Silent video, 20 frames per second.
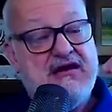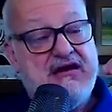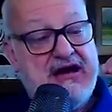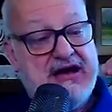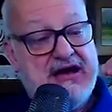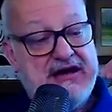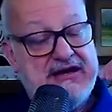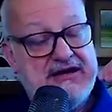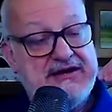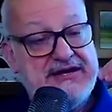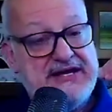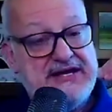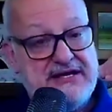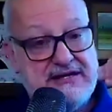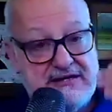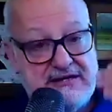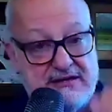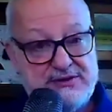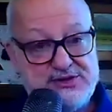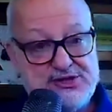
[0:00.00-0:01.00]

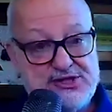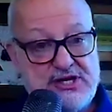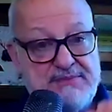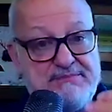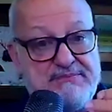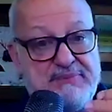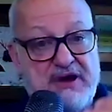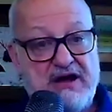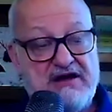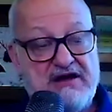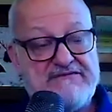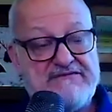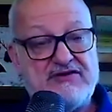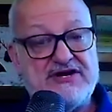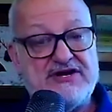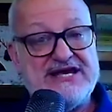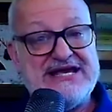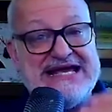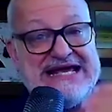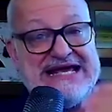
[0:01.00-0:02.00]
energy
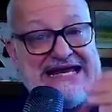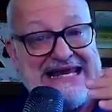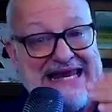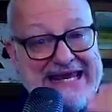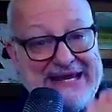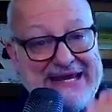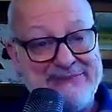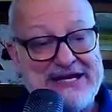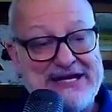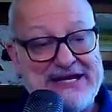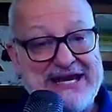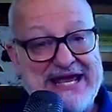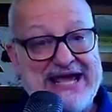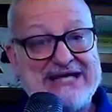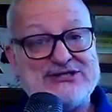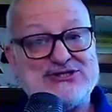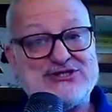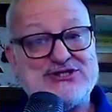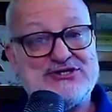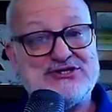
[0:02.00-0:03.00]
poverty,
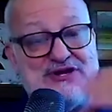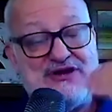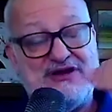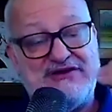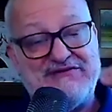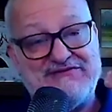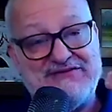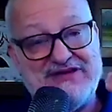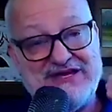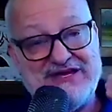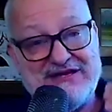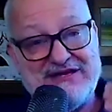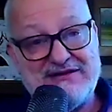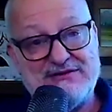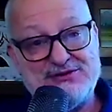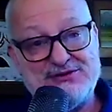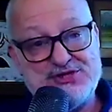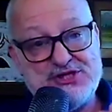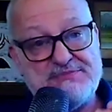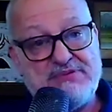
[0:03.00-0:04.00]
elimination of
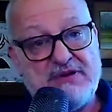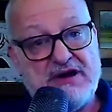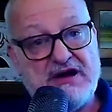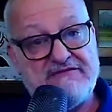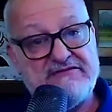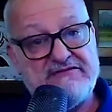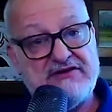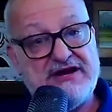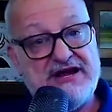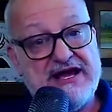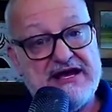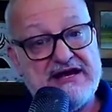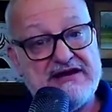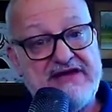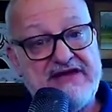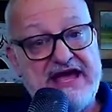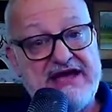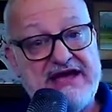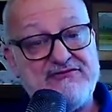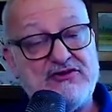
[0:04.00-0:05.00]
energy poverty out of
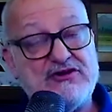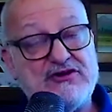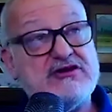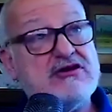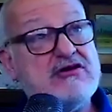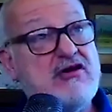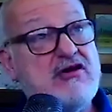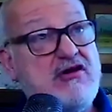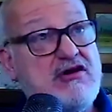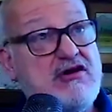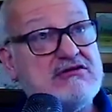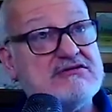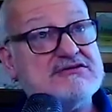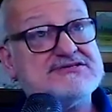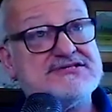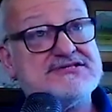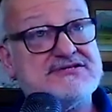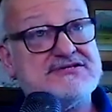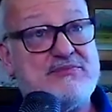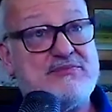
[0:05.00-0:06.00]
Africa
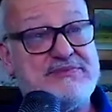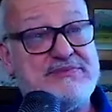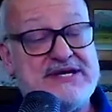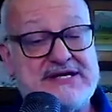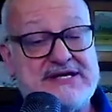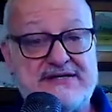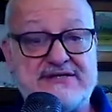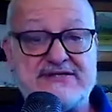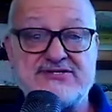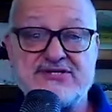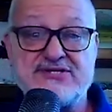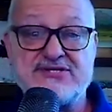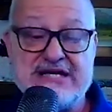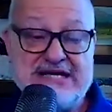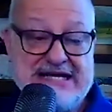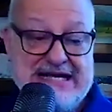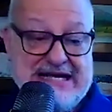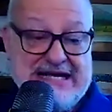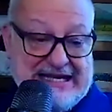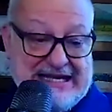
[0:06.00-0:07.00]
also means
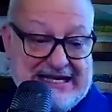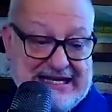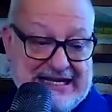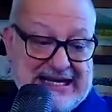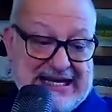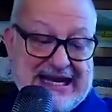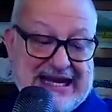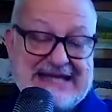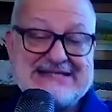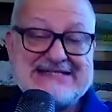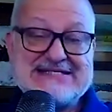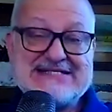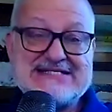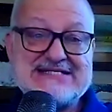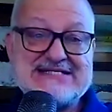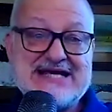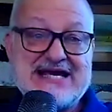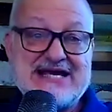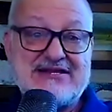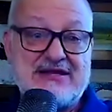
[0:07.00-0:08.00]
let's
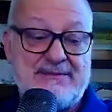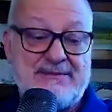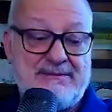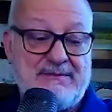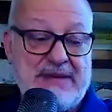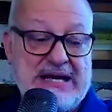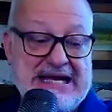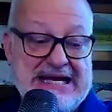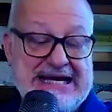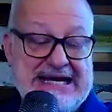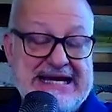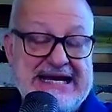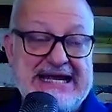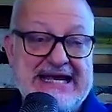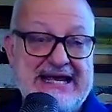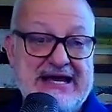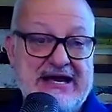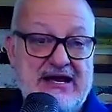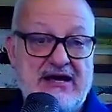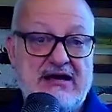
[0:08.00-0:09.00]
set the
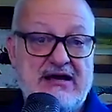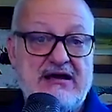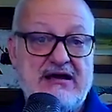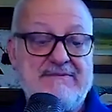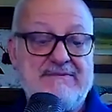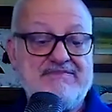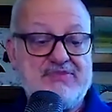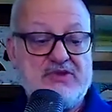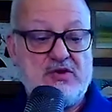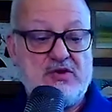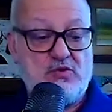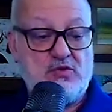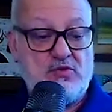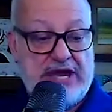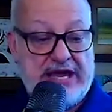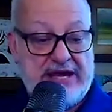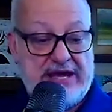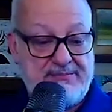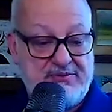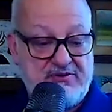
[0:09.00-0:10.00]
mining up
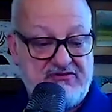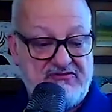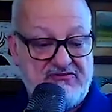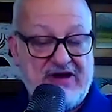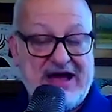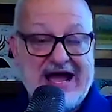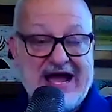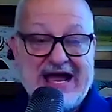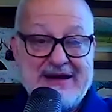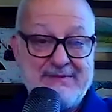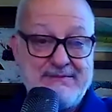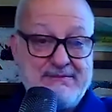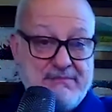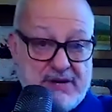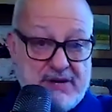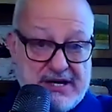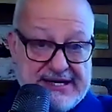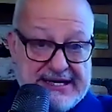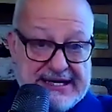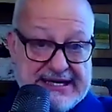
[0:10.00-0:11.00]
and provide
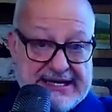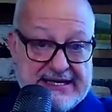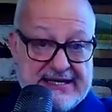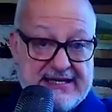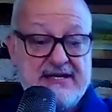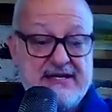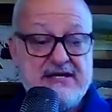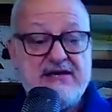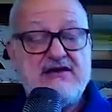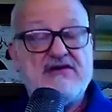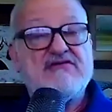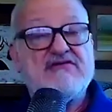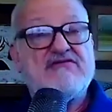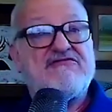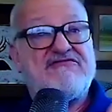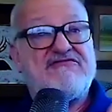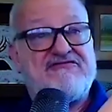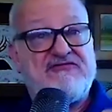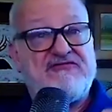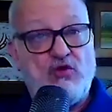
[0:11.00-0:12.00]
money
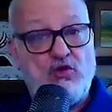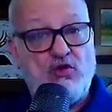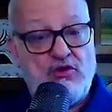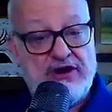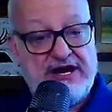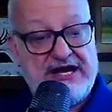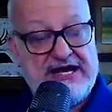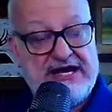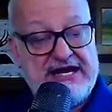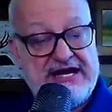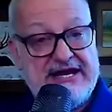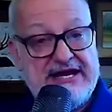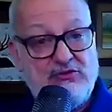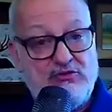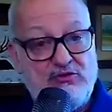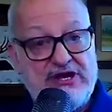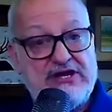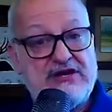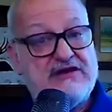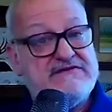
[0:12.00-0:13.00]
for getting
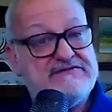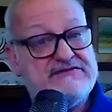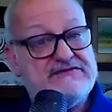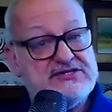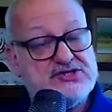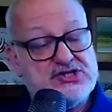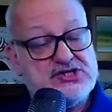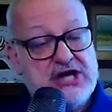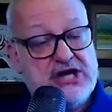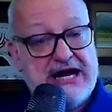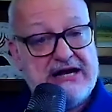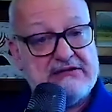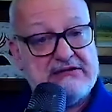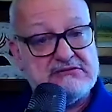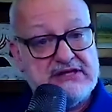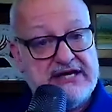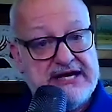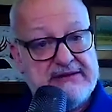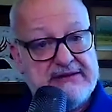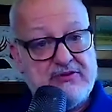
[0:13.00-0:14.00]
rid of the child
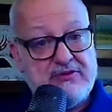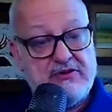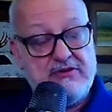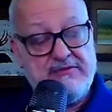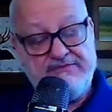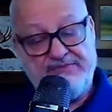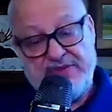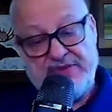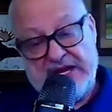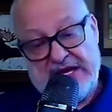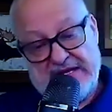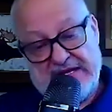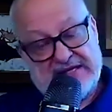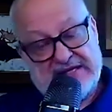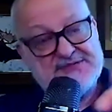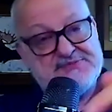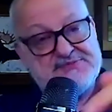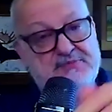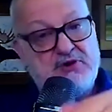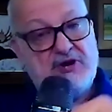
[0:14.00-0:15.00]
labor.
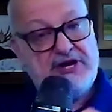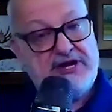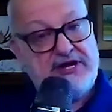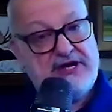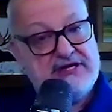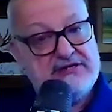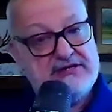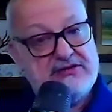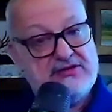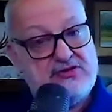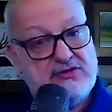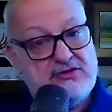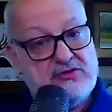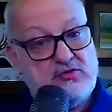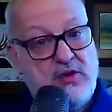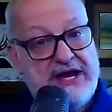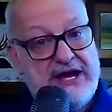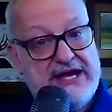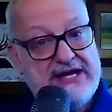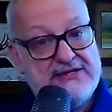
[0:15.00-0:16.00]
Let's bring in good
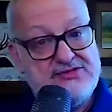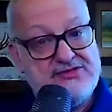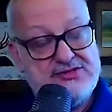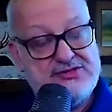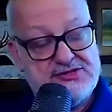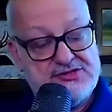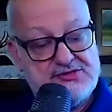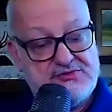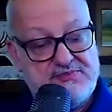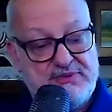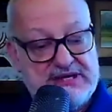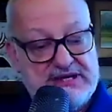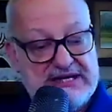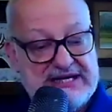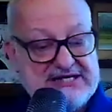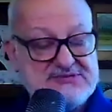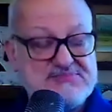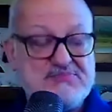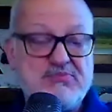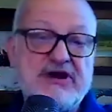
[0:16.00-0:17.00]
wages, but
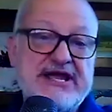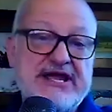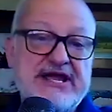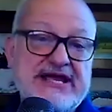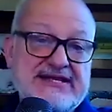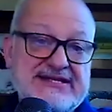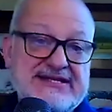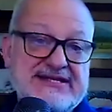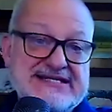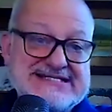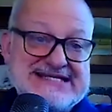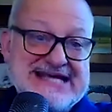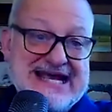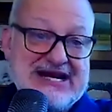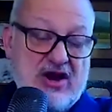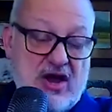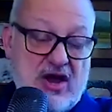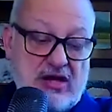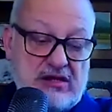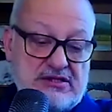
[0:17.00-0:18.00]
let's bring in the
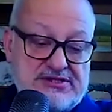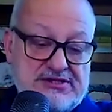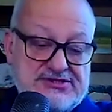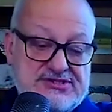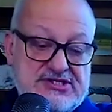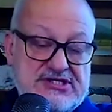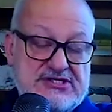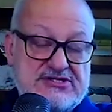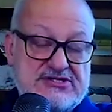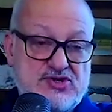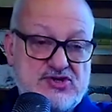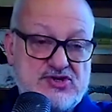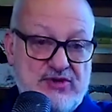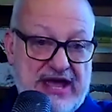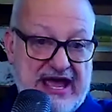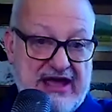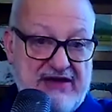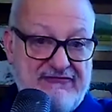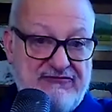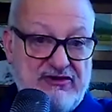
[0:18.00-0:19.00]
technology to
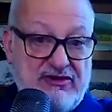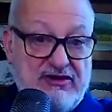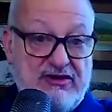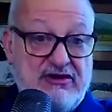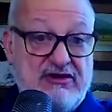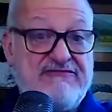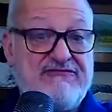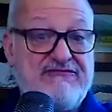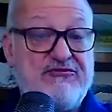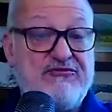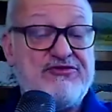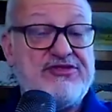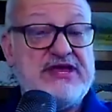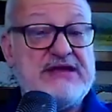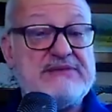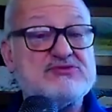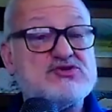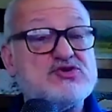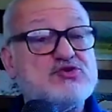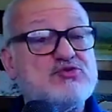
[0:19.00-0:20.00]
Africa for
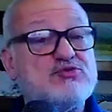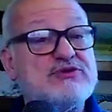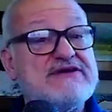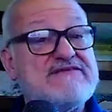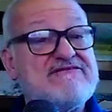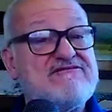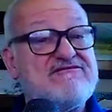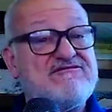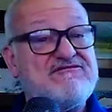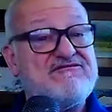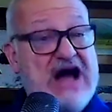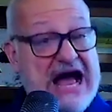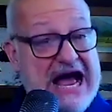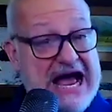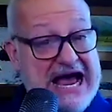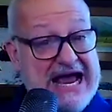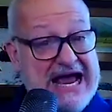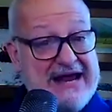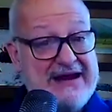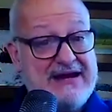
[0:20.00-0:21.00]
them to
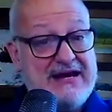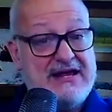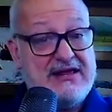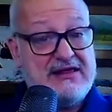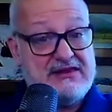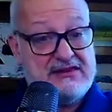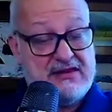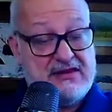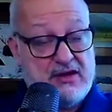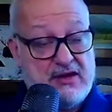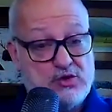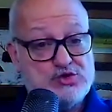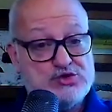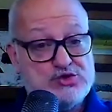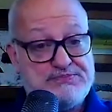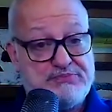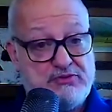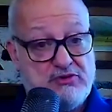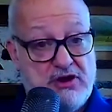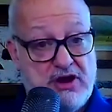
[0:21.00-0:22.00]
refine those
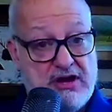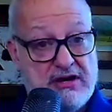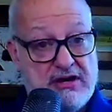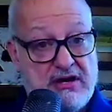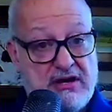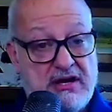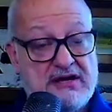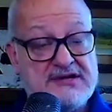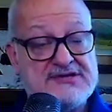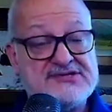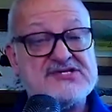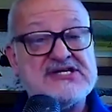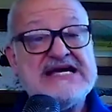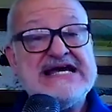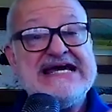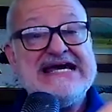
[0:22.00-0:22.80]
products